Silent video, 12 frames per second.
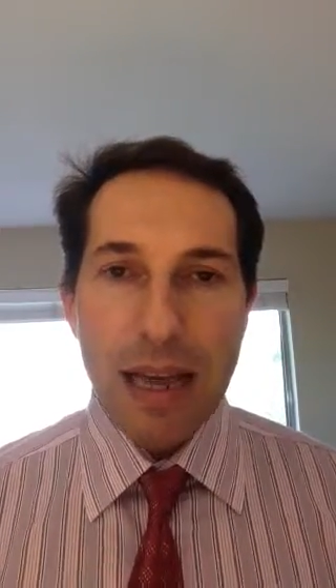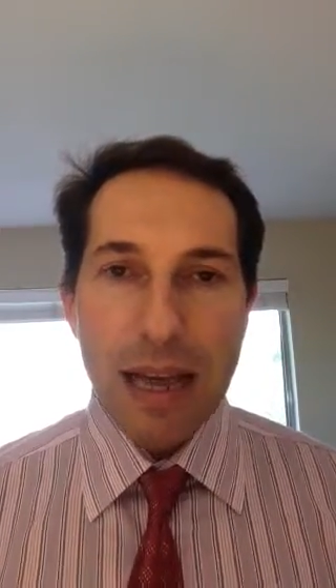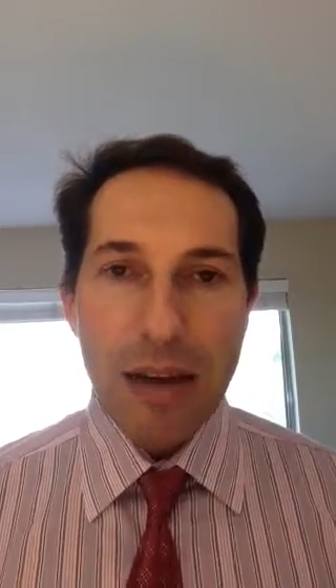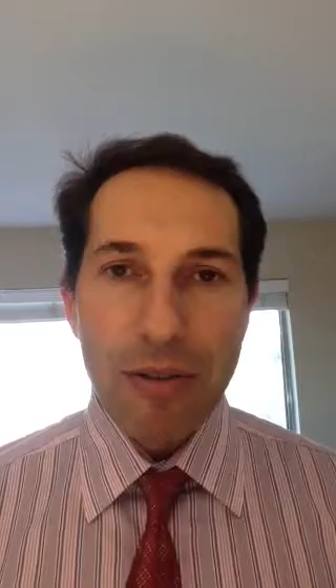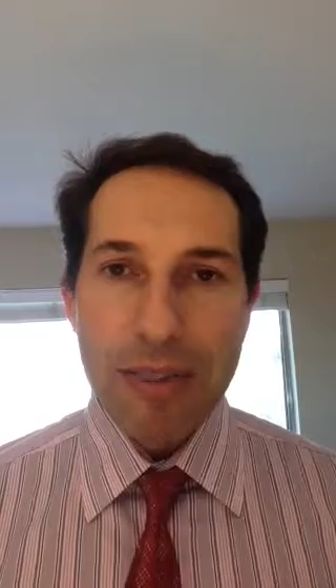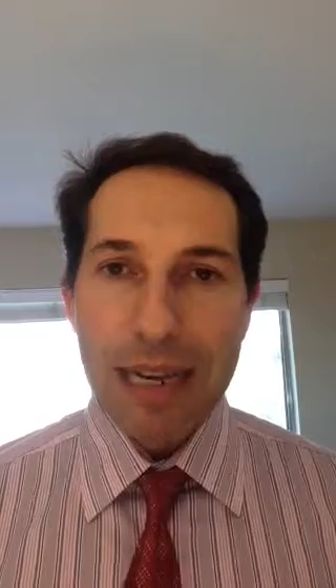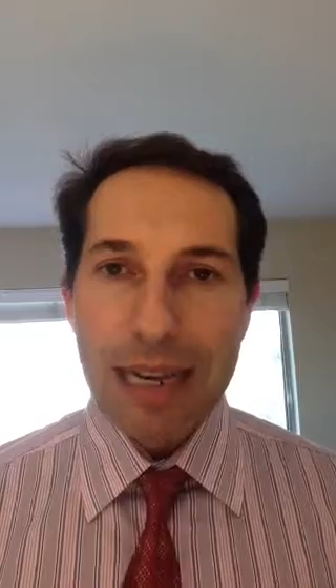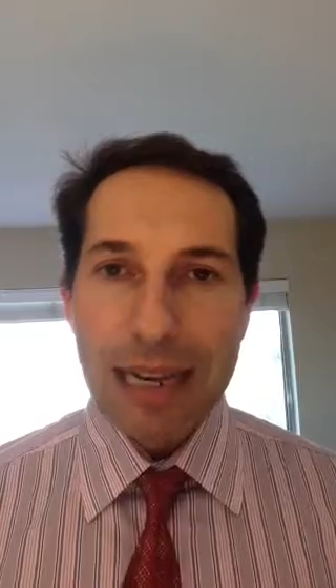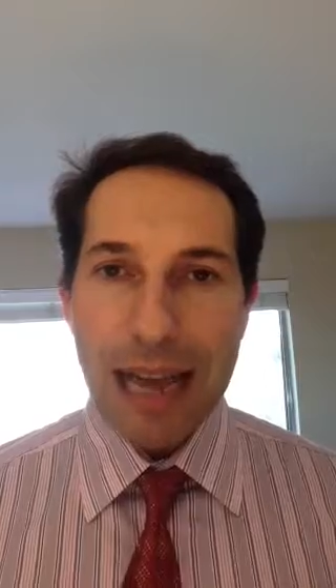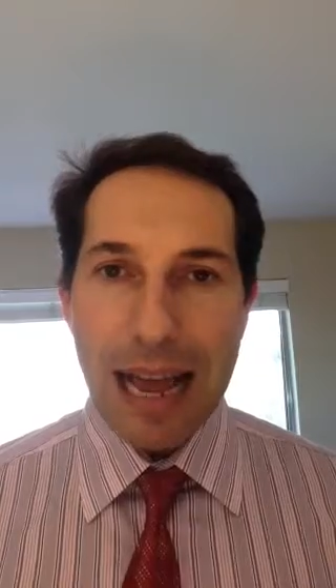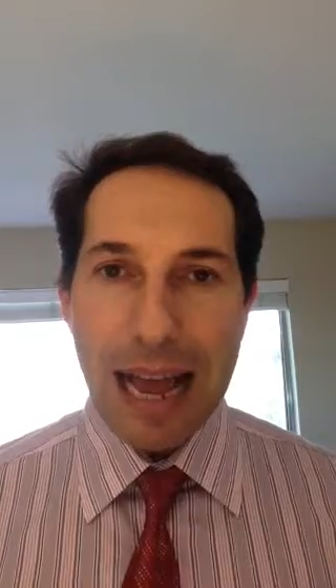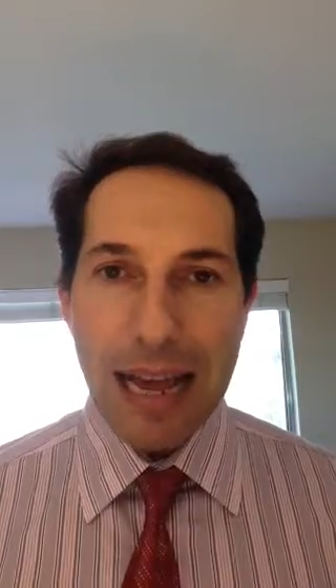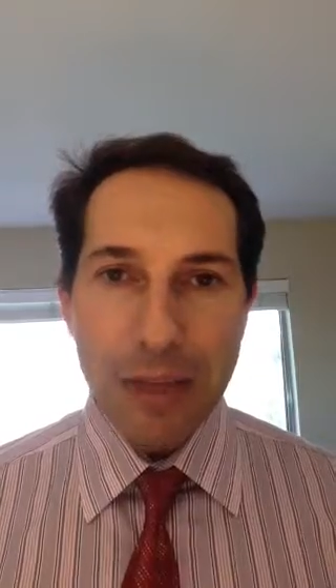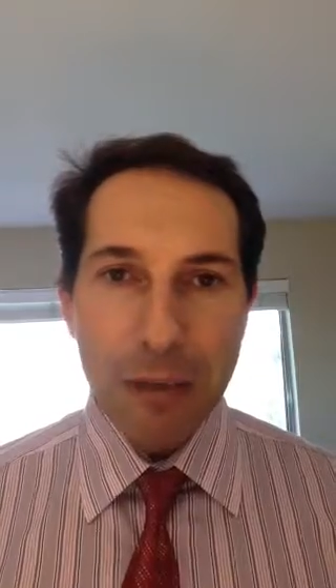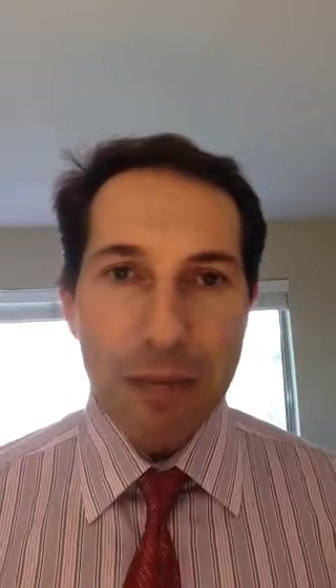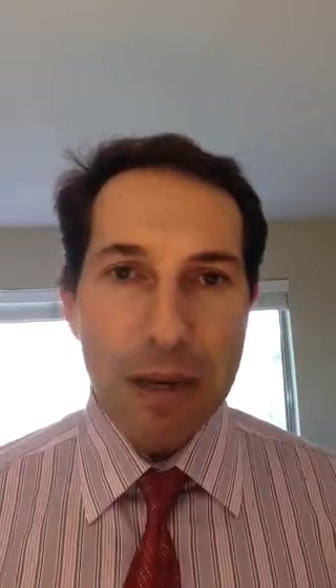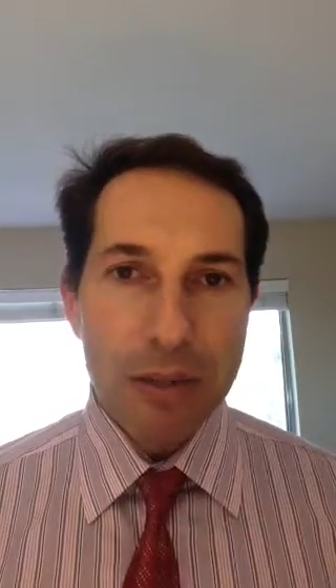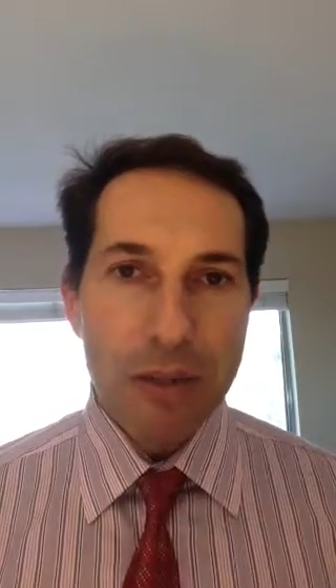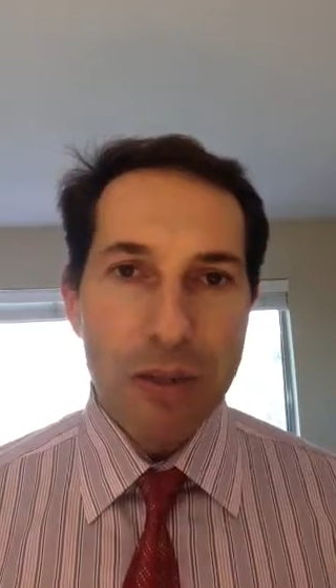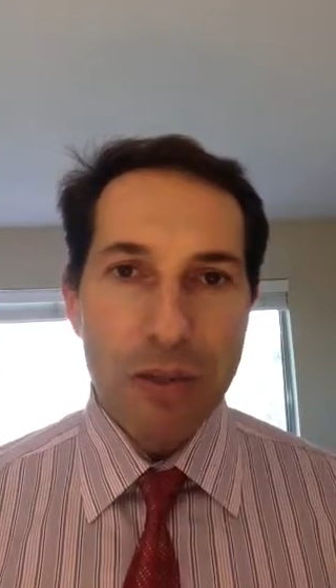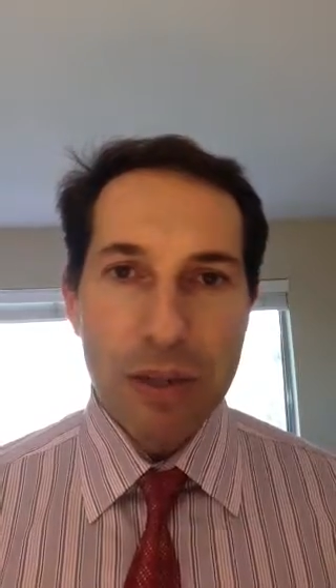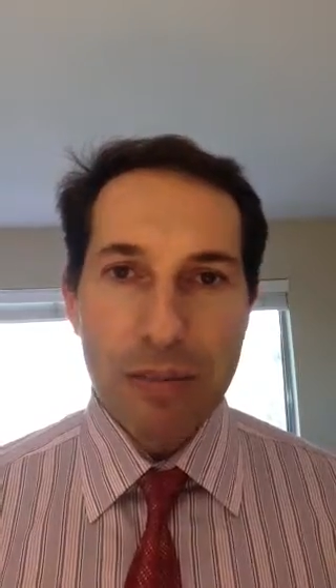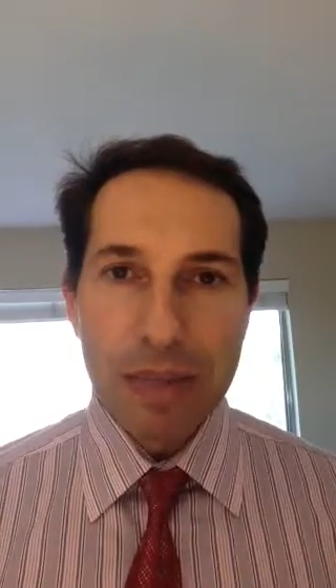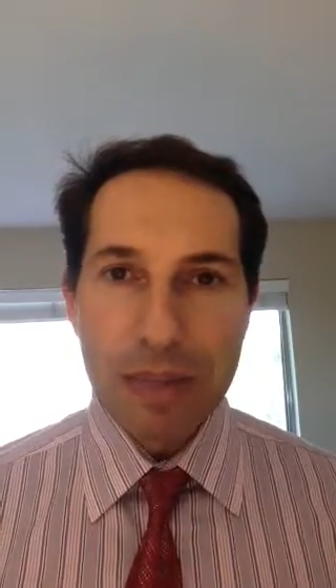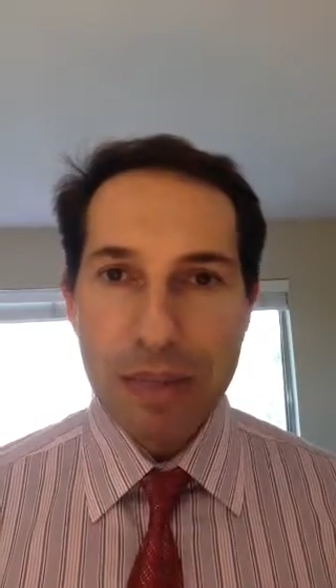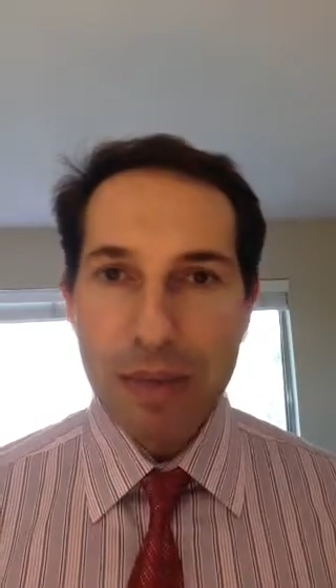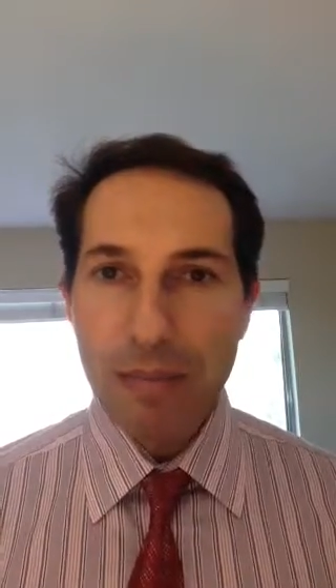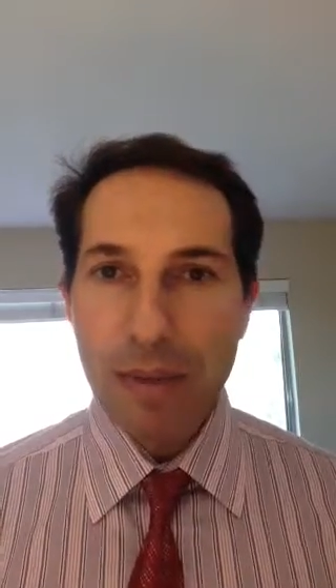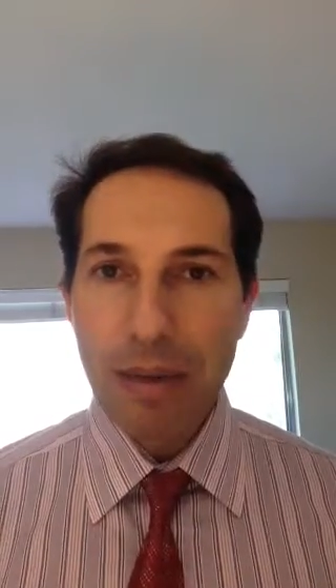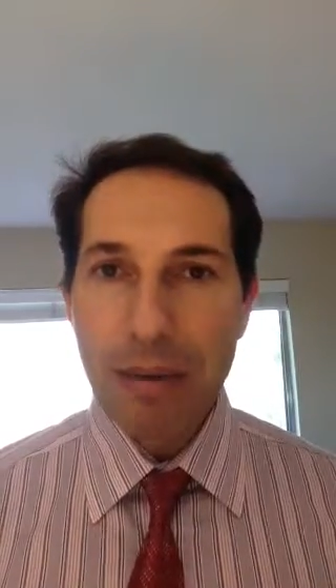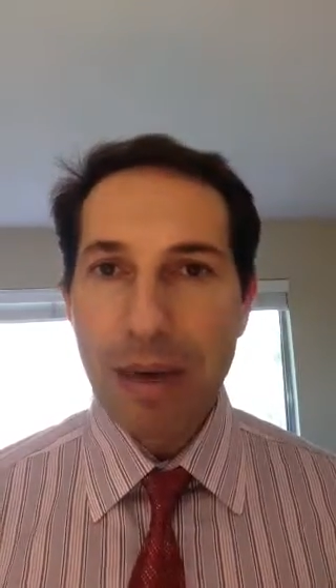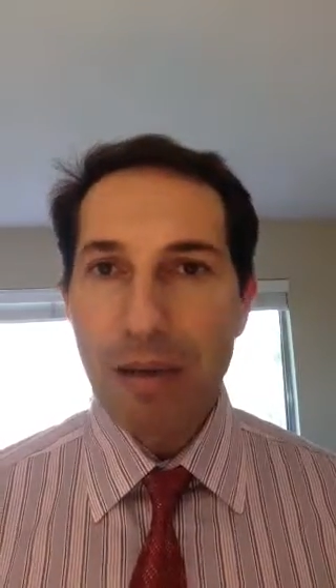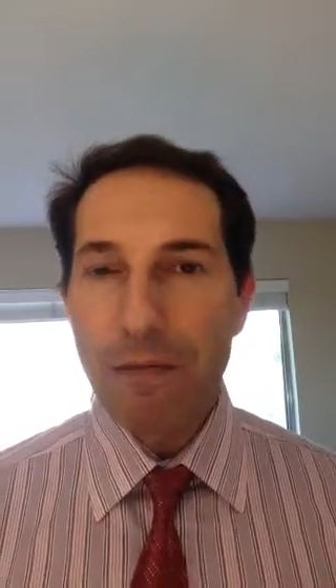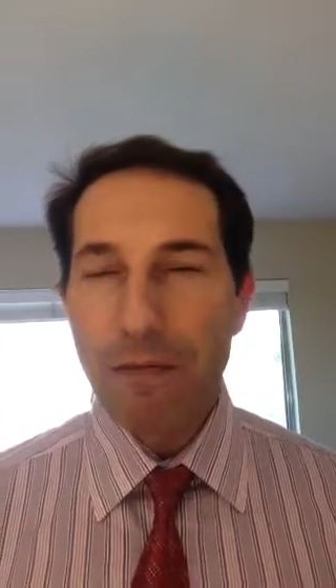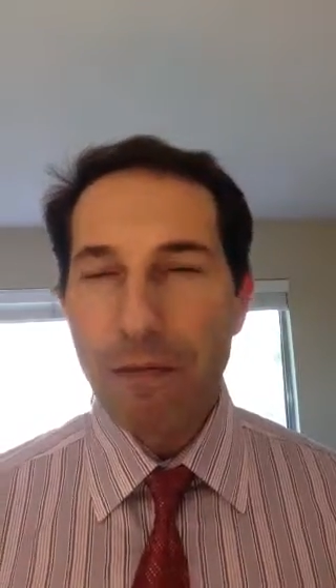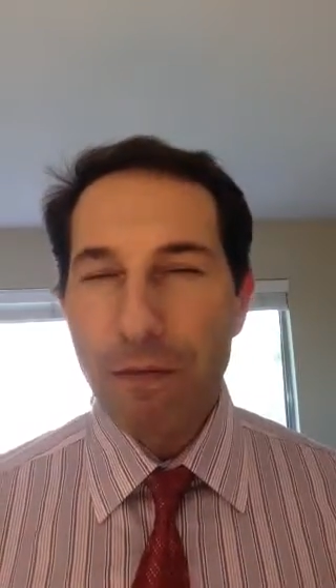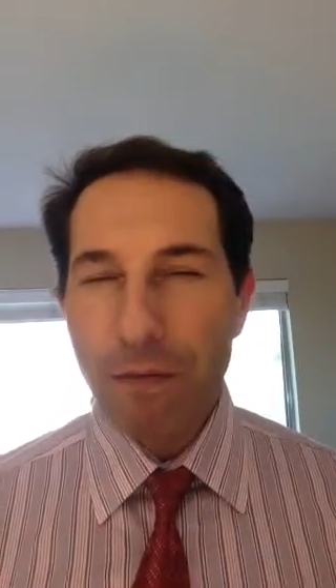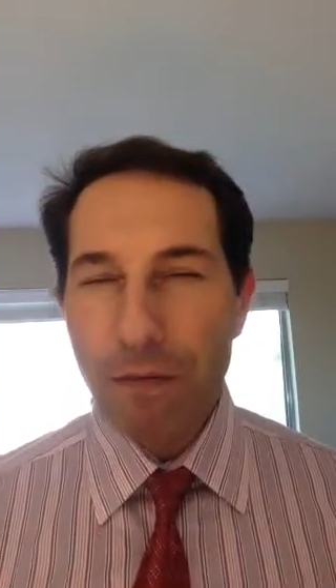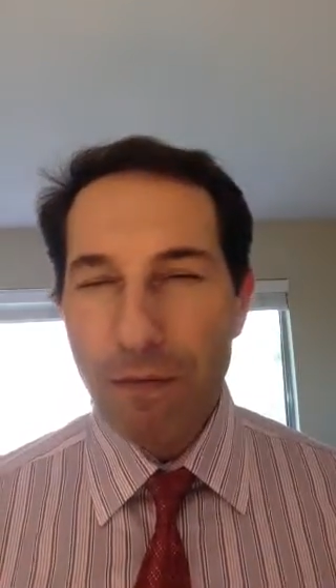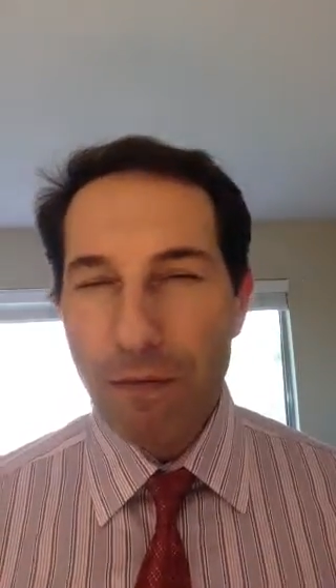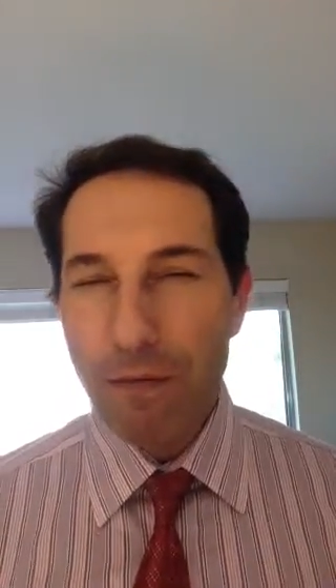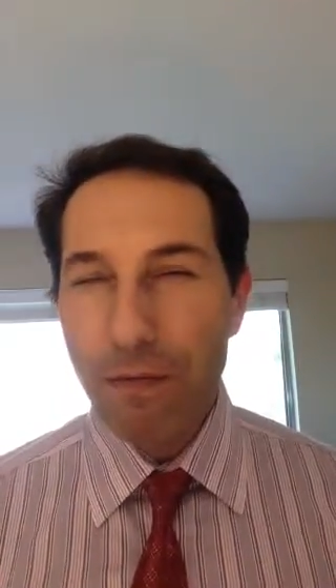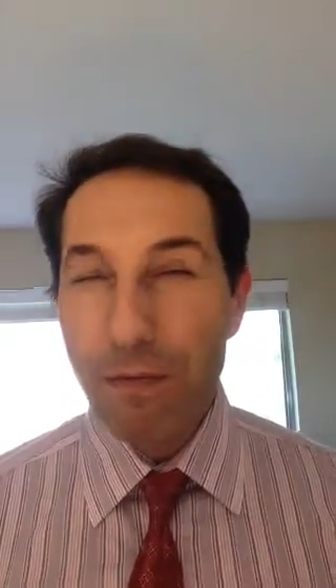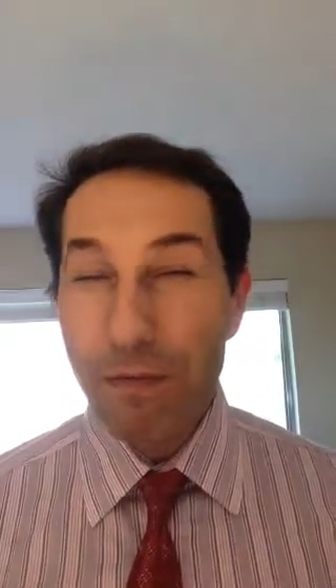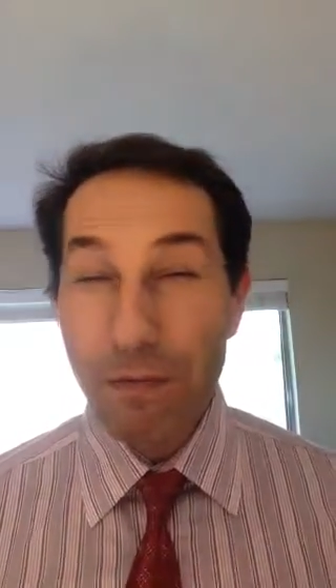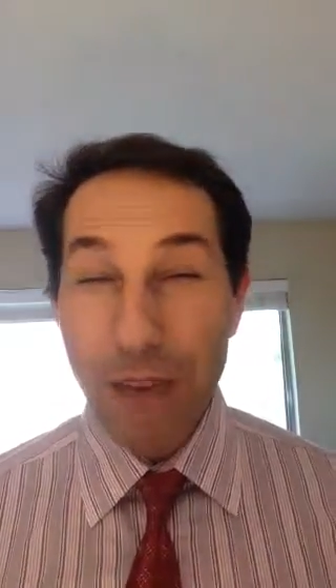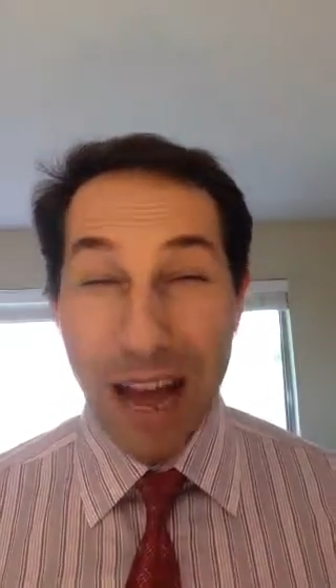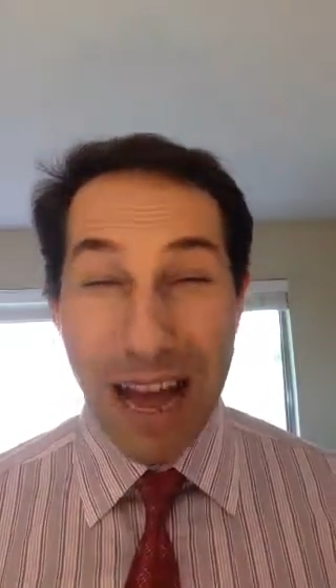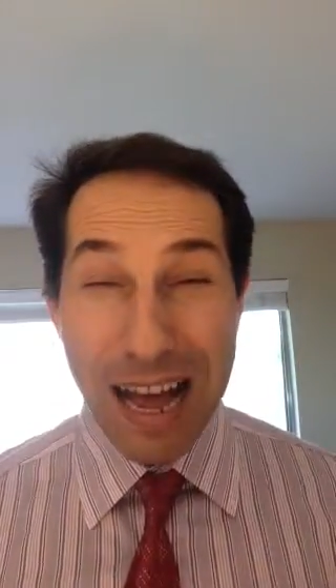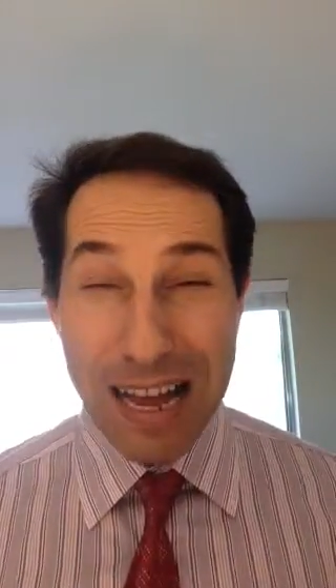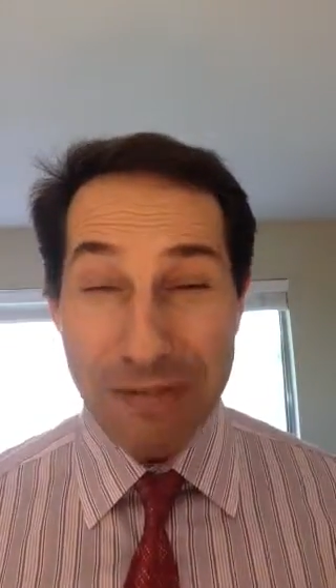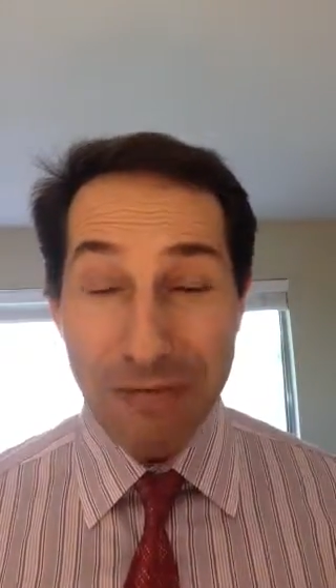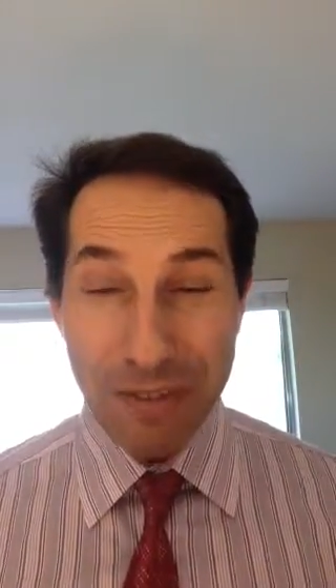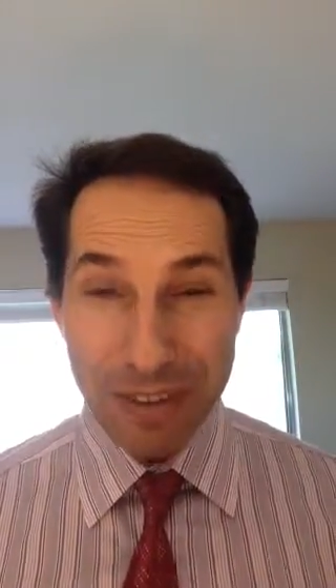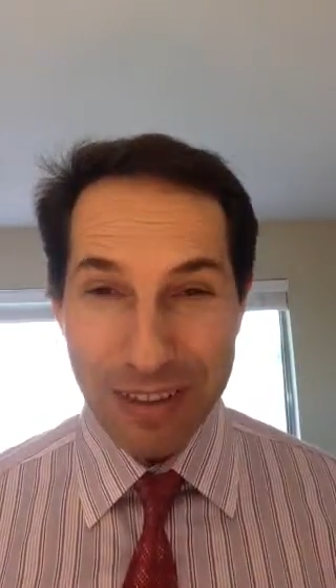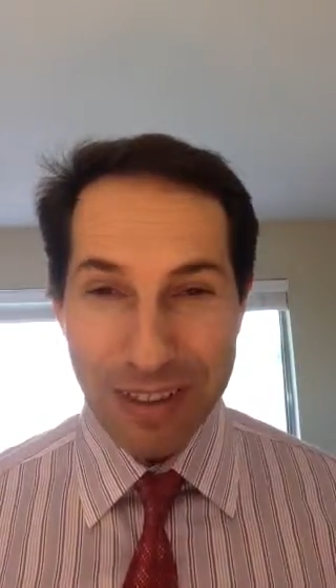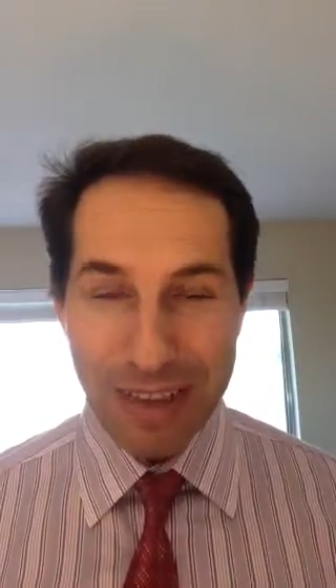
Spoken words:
I was getting acupuncture treatments, maybe about five.